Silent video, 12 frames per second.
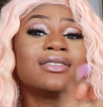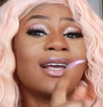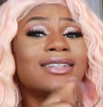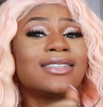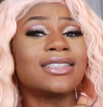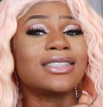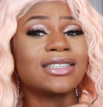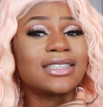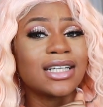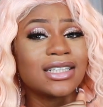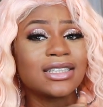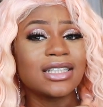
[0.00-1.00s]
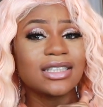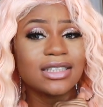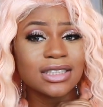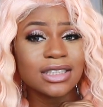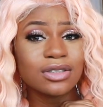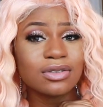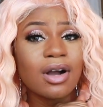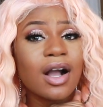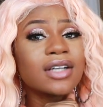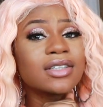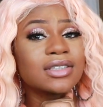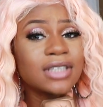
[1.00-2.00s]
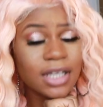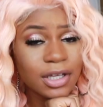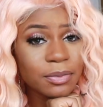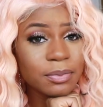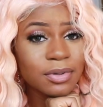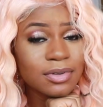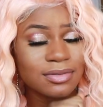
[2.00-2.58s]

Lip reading: He did steal our tip.